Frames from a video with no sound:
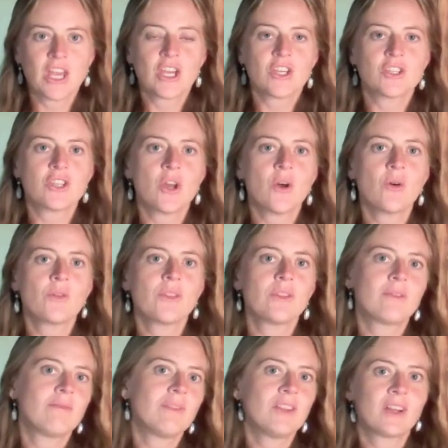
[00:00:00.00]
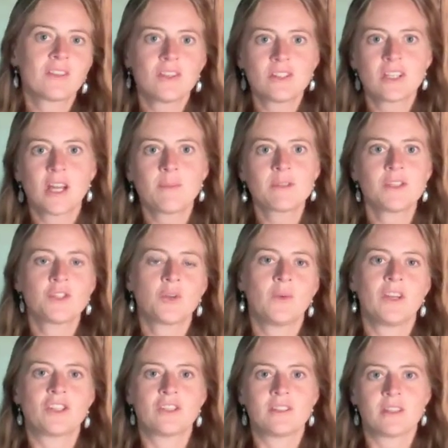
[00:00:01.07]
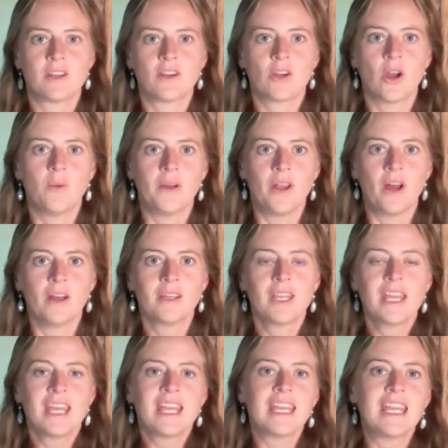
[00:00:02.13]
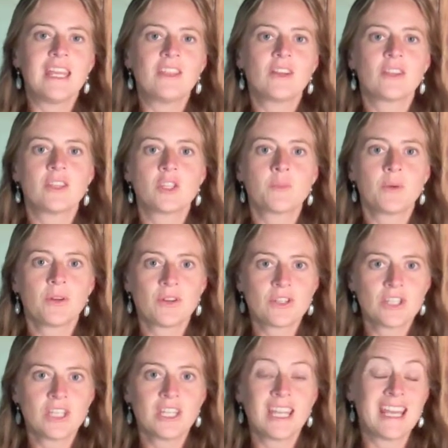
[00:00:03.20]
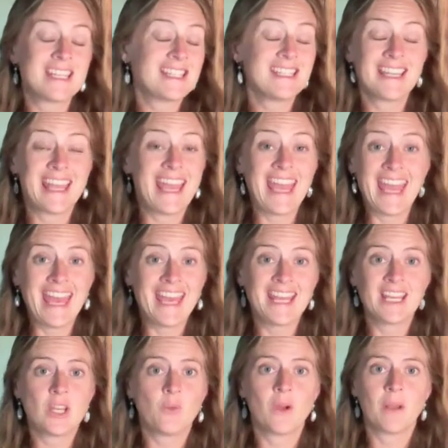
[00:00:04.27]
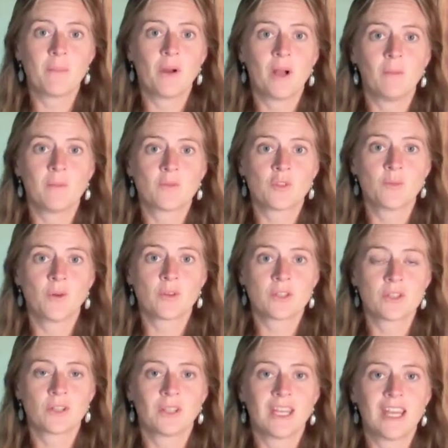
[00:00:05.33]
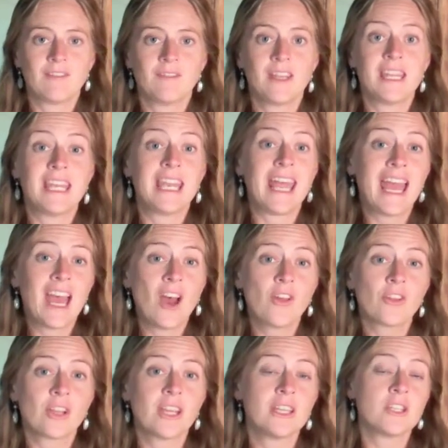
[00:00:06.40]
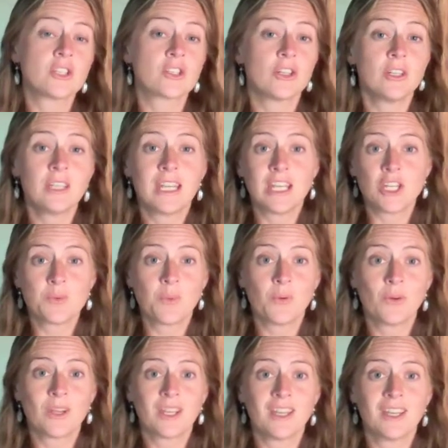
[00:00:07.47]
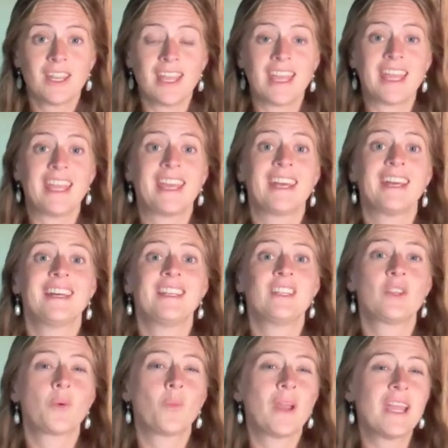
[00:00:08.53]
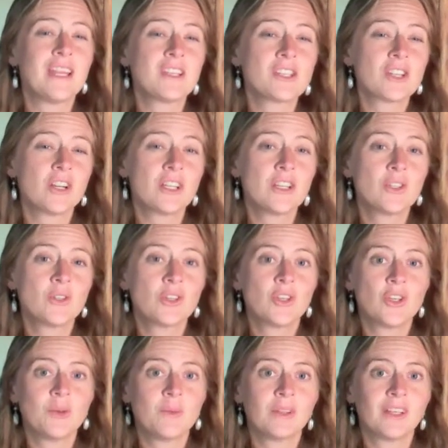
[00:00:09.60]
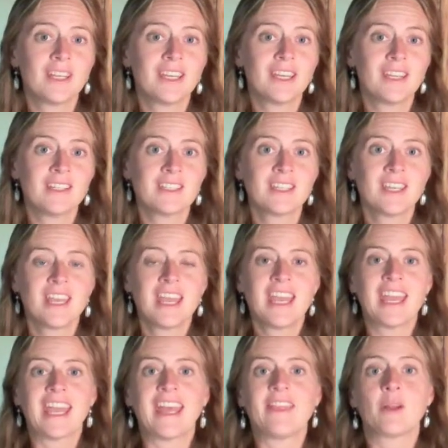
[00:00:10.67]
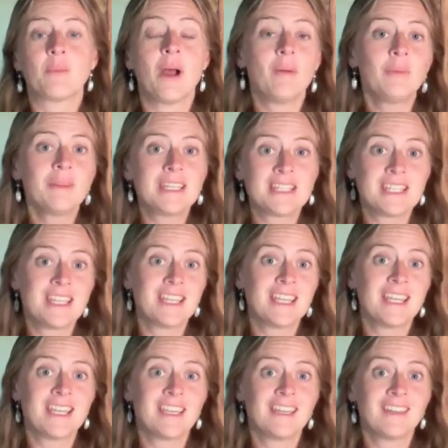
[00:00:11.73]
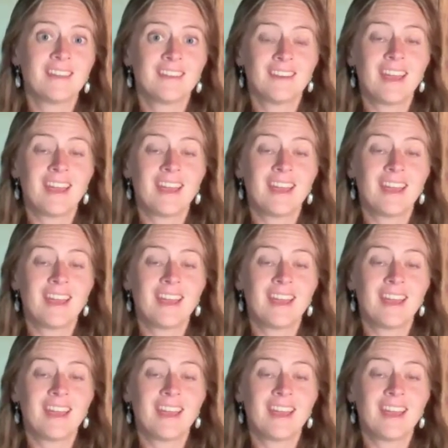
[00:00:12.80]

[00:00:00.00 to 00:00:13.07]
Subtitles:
So there's a couple situations that are going on. Either this person hasn't had any weight problems for most of their life and now they're hitting a certain age point and the weight is starting to accumulate and they're probably sitting